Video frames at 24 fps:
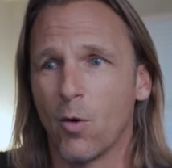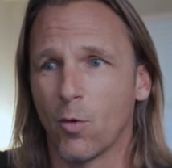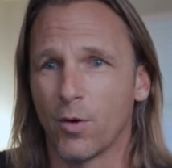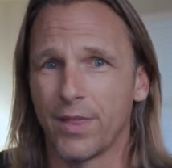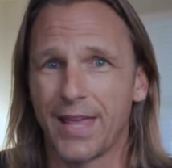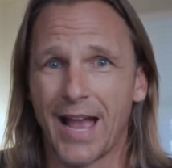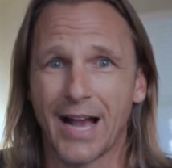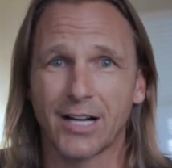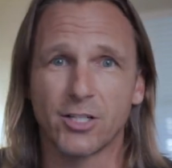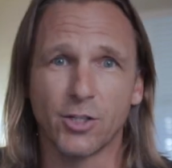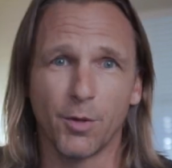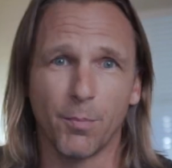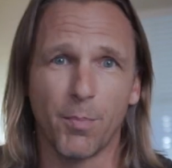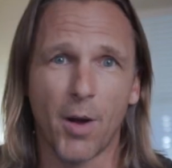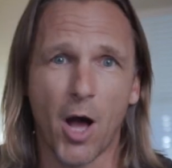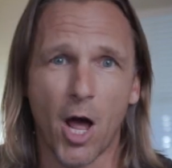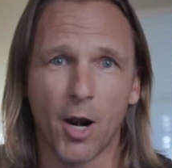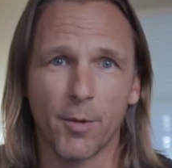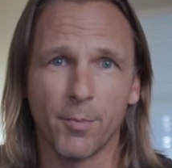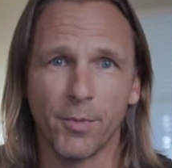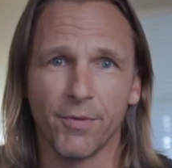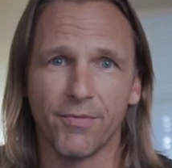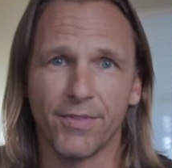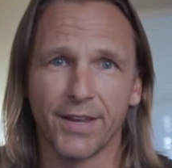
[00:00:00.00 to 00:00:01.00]
where the actual
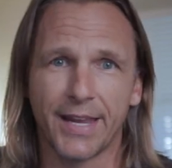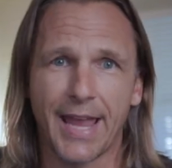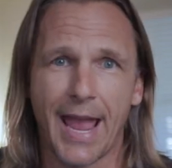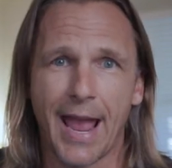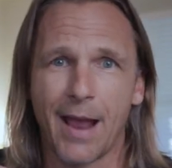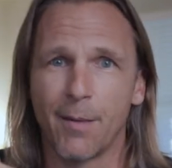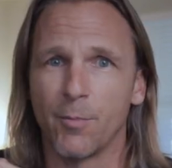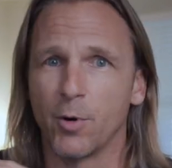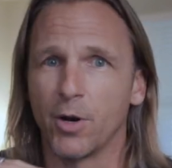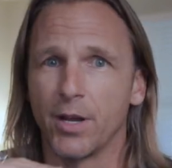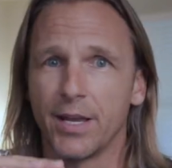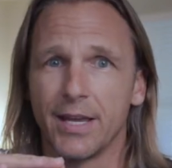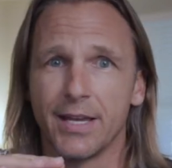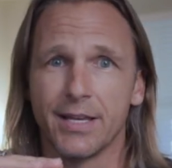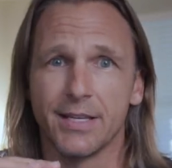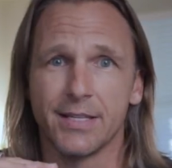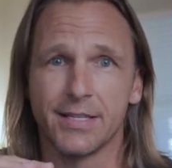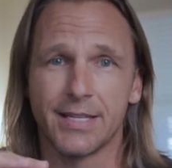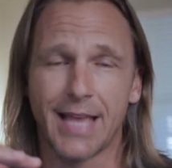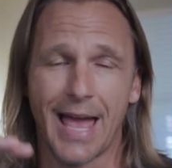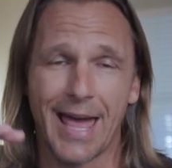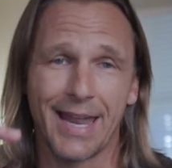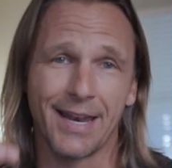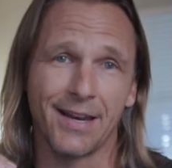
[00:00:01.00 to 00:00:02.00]
bottom of the camera
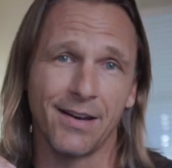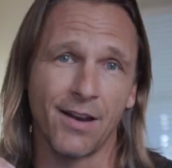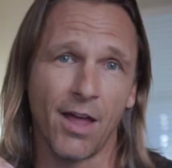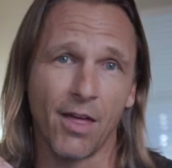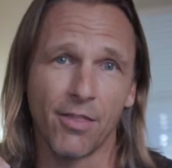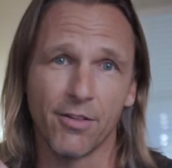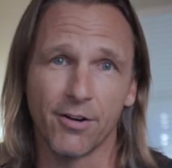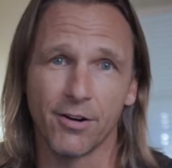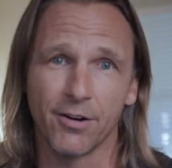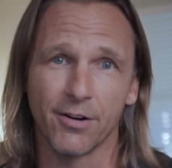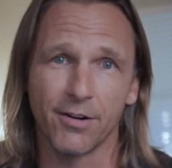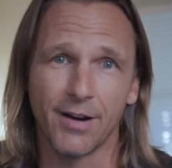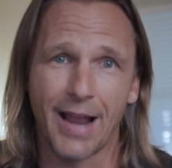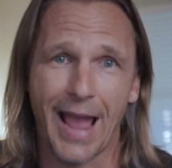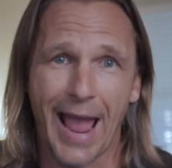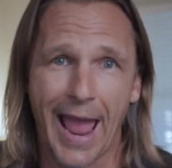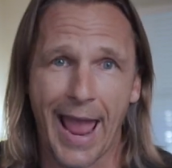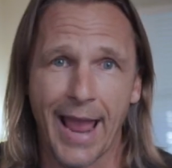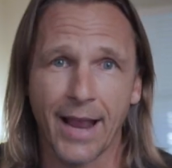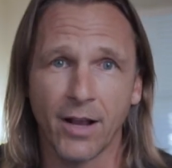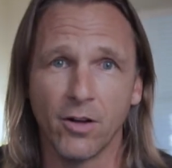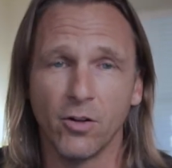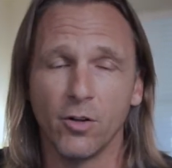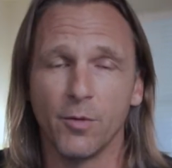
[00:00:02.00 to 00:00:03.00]
is at another
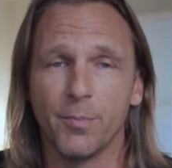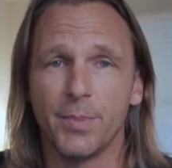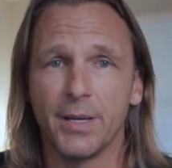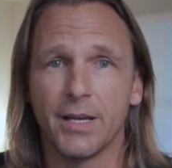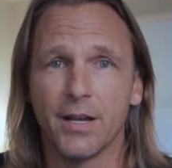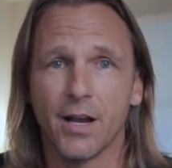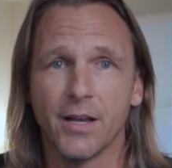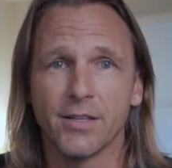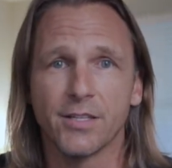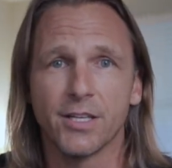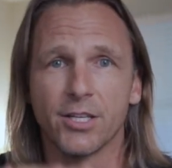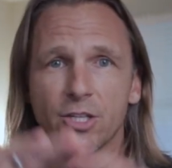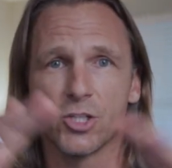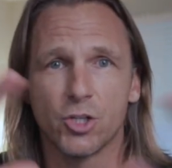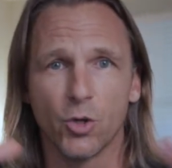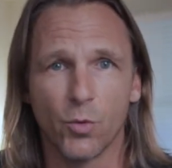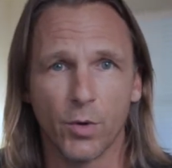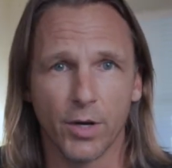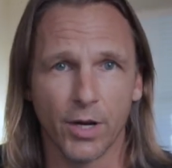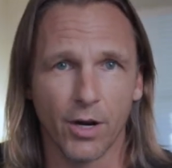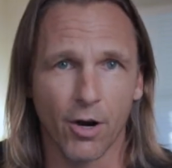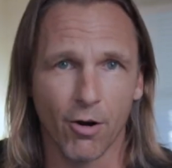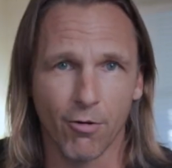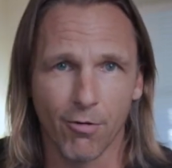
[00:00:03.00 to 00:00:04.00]
angle, because it's
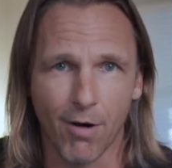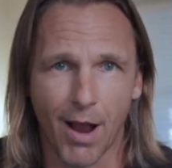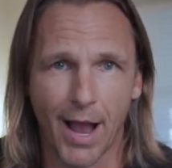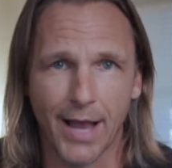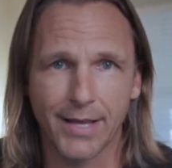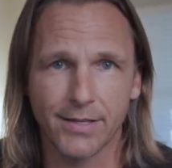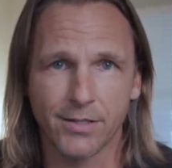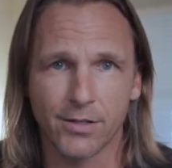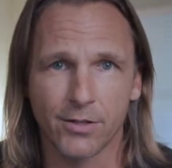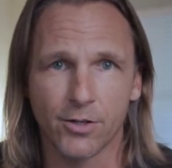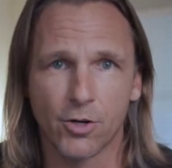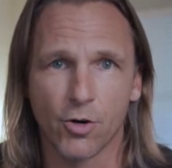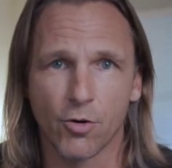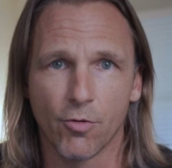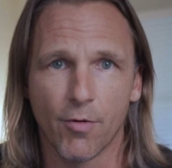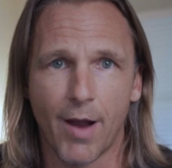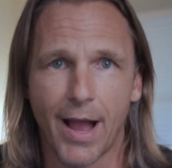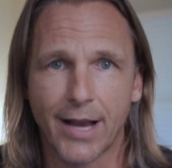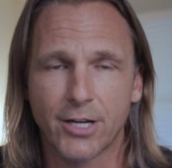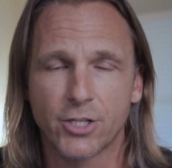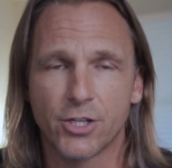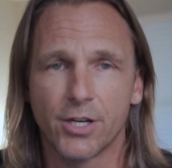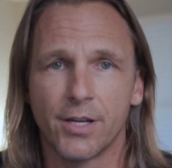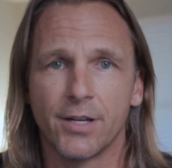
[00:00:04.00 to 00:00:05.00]
doing horizon
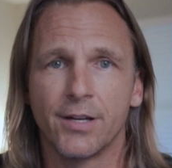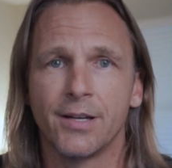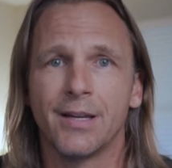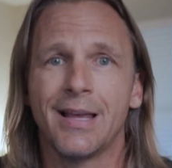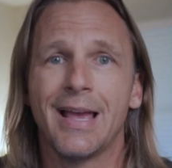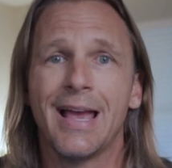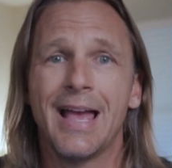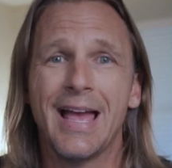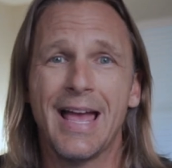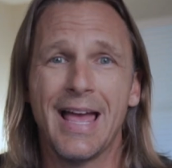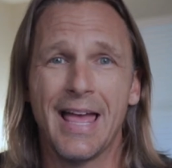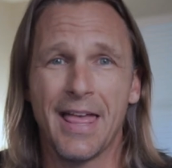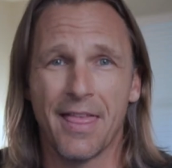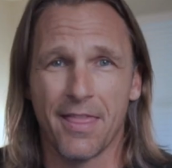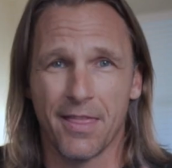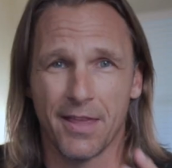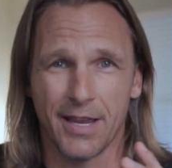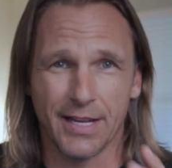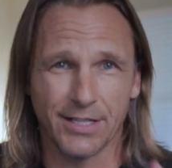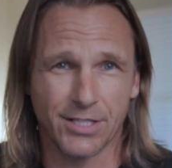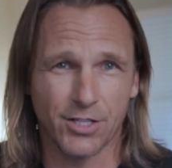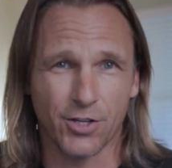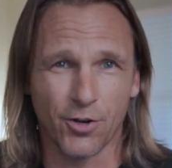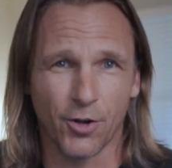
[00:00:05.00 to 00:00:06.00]
correction,
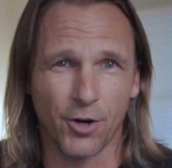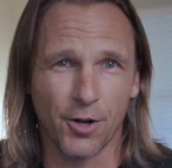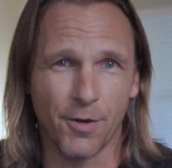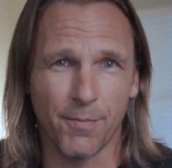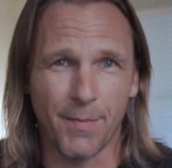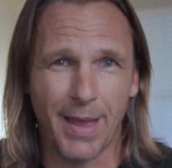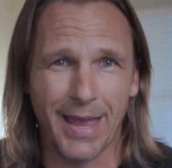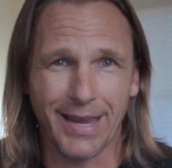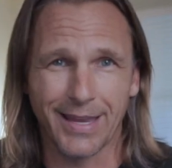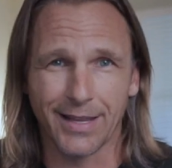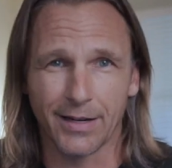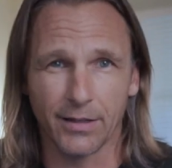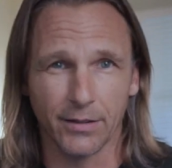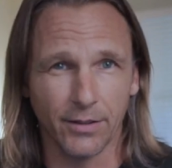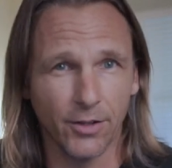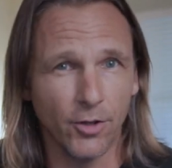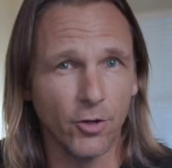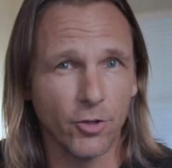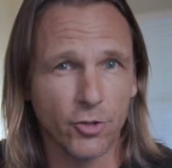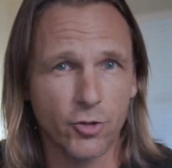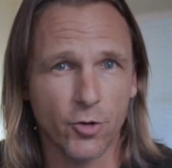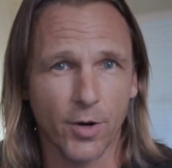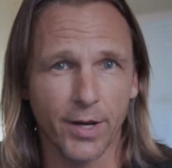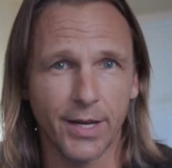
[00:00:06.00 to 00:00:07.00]
it's gonna make it a
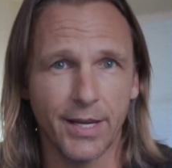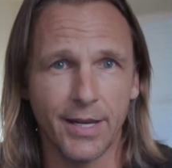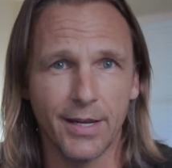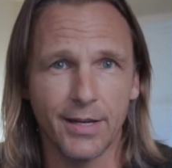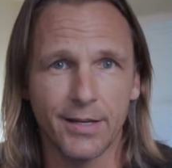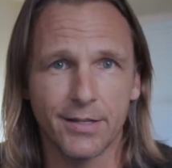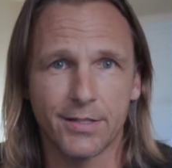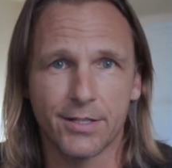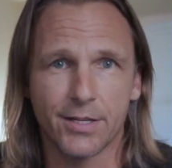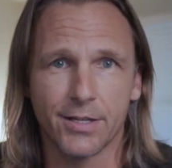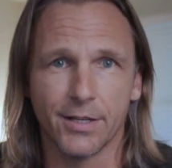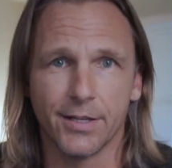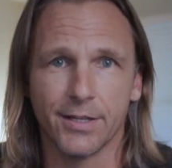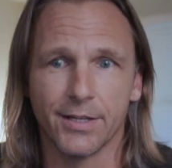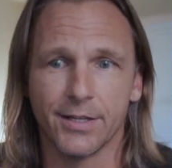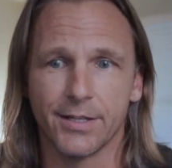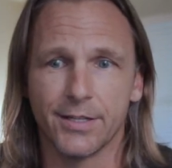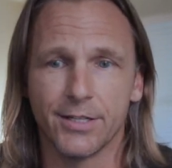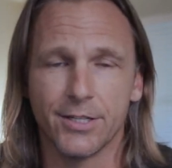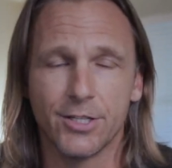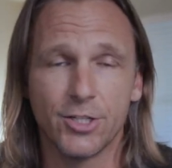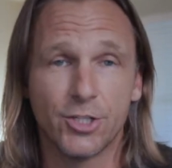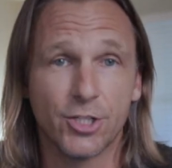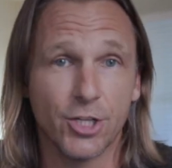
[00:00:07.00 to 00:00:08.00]
little tricky to,
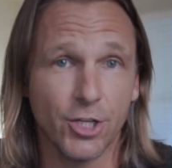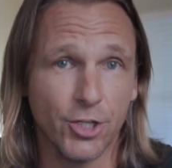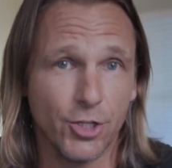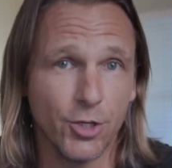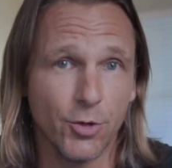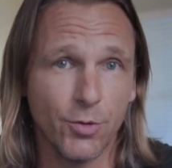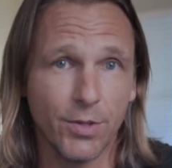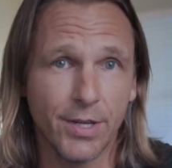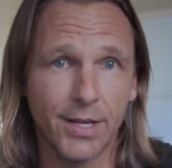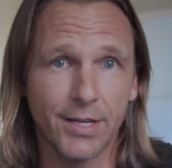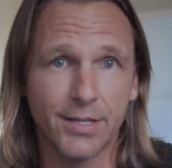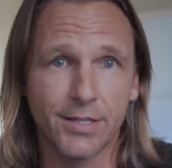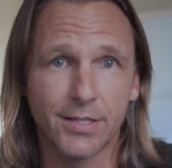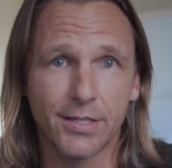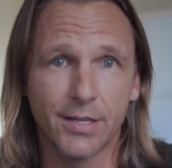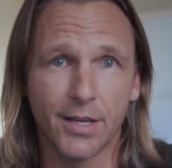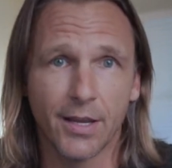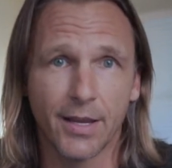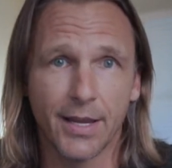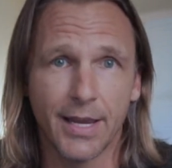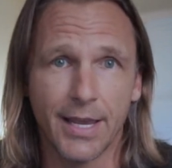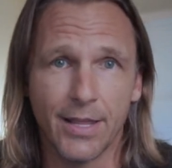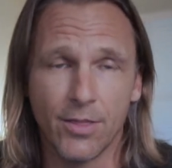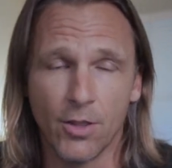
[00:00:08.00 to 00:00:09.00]
to do
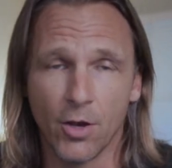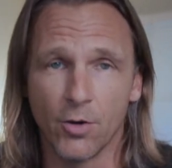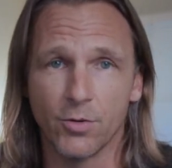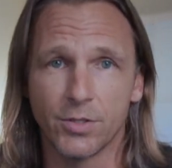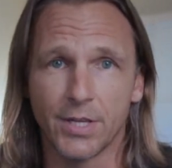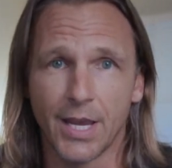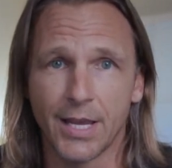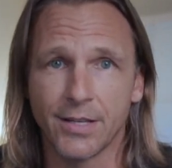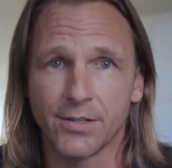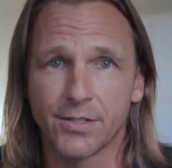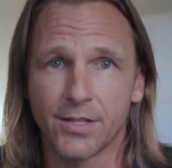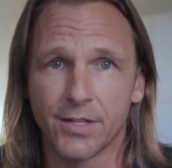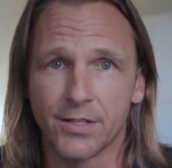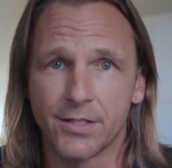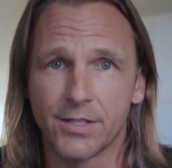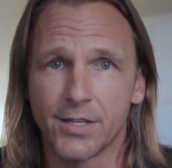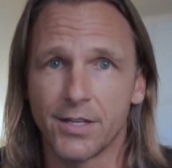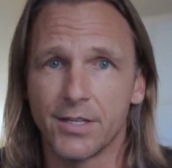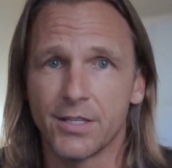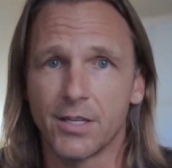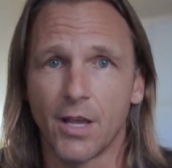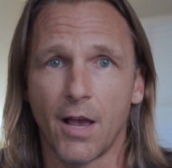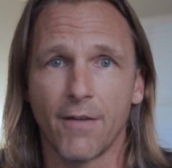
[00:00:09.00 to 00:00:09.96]
this in those instances.